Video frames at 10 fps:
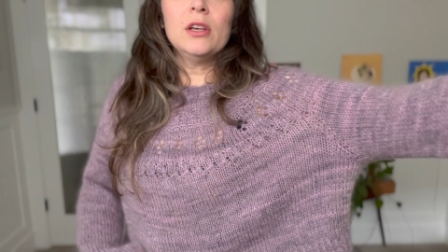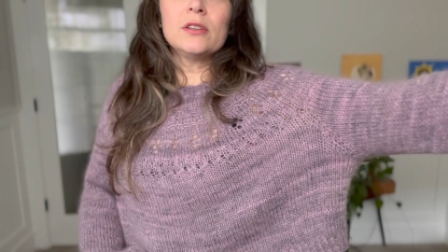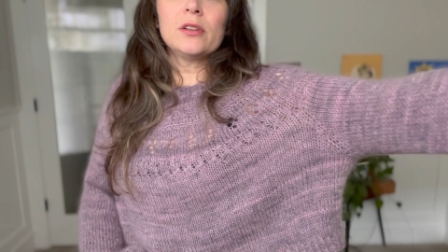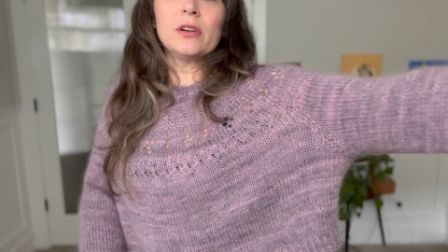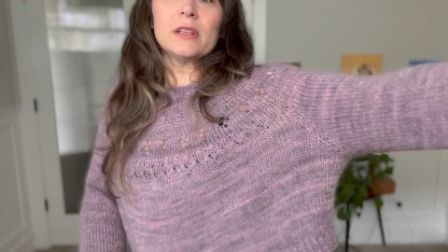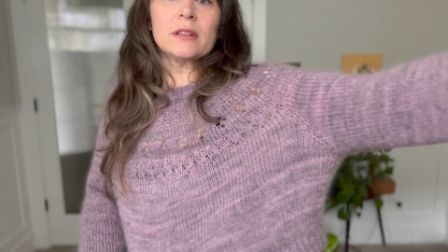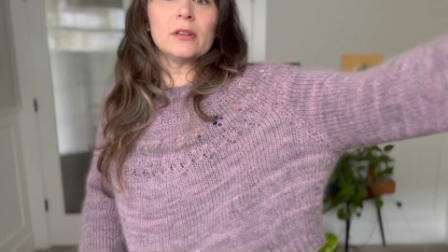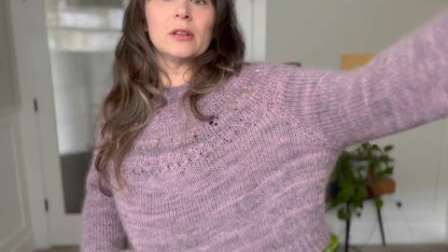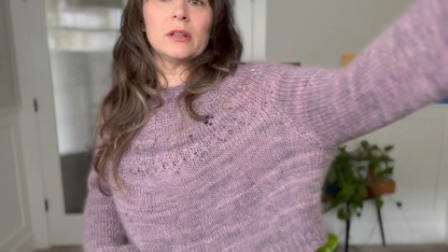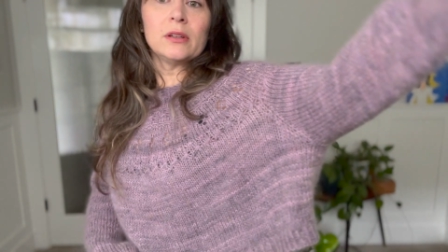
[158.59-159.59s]
So there is a
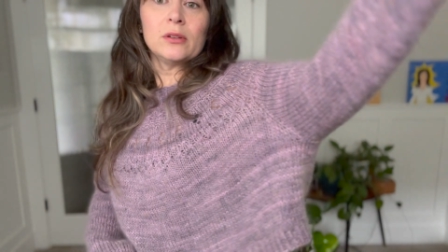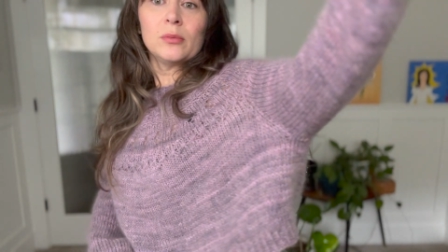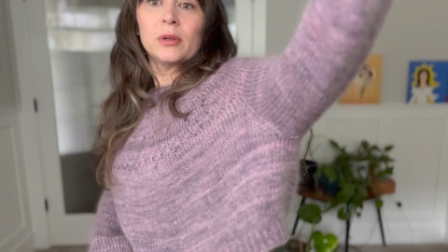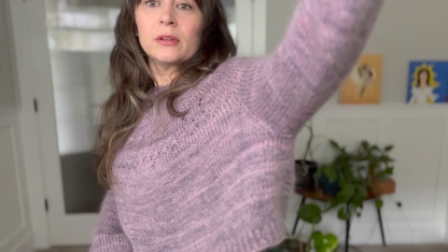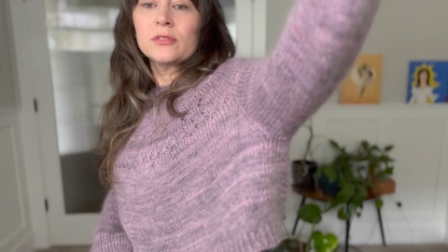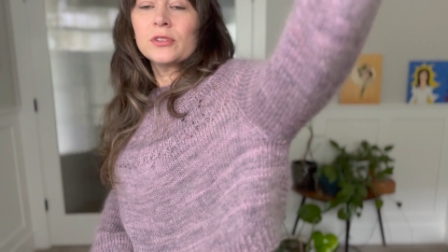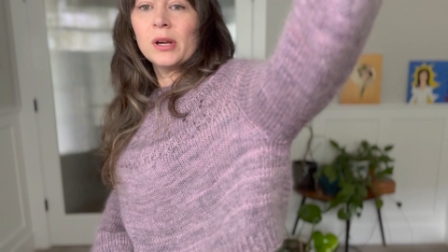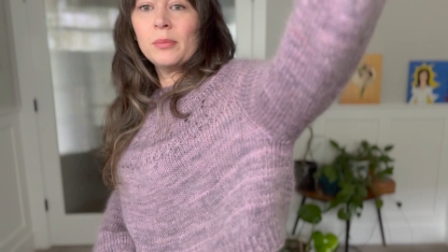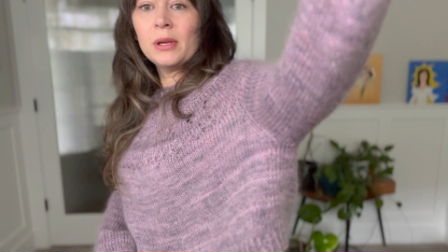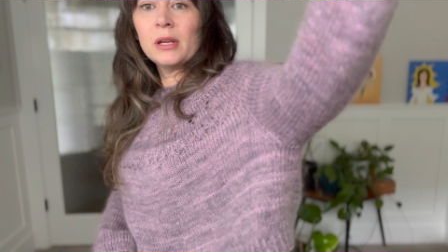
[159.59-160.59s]
little bit of
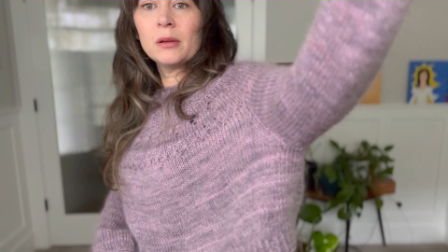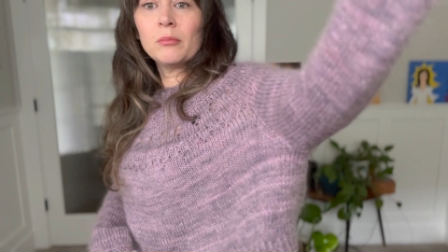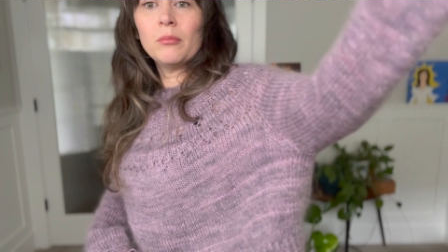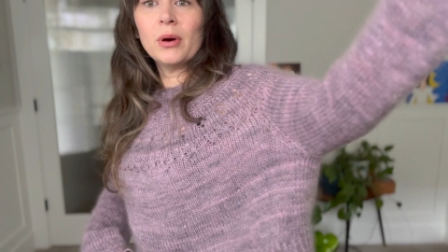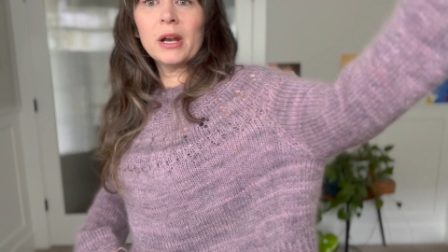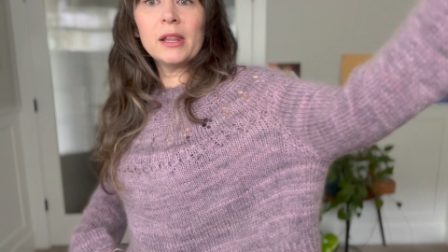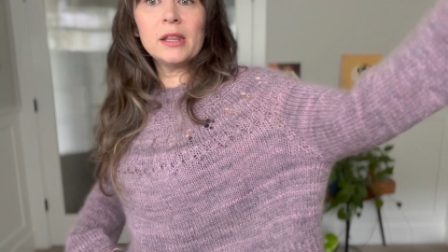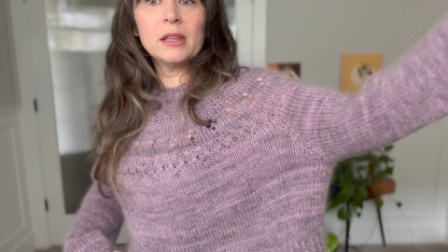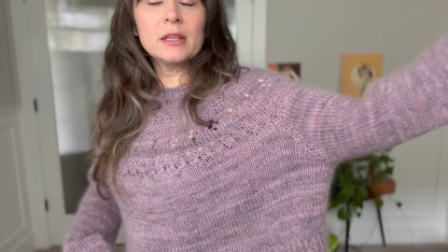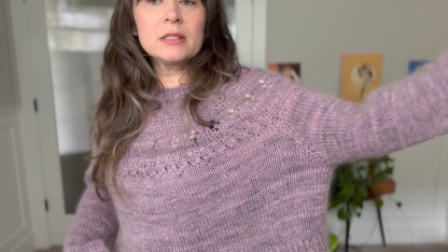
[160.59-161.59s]
striping, but I
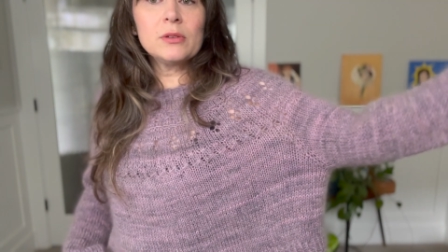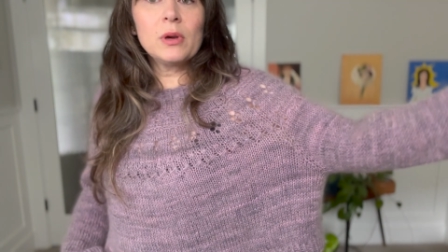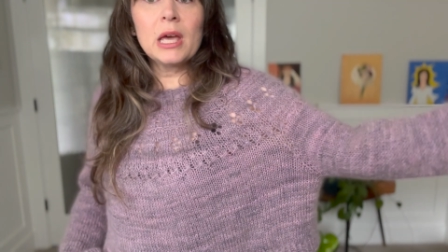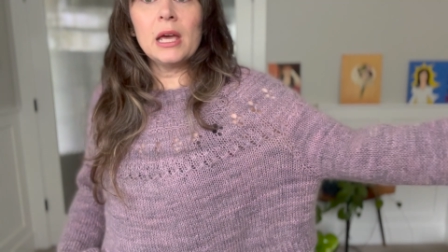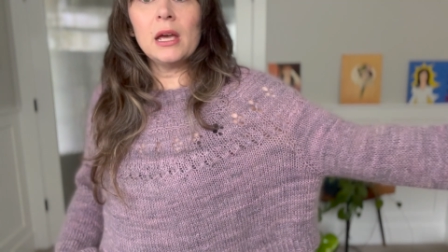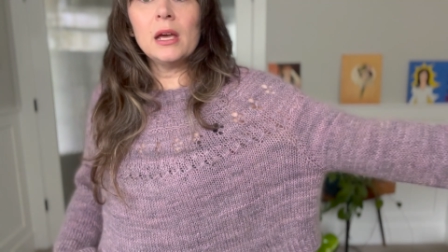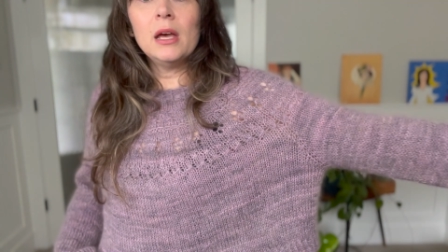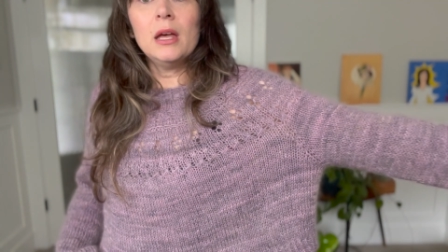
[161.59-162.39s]
think that's okay.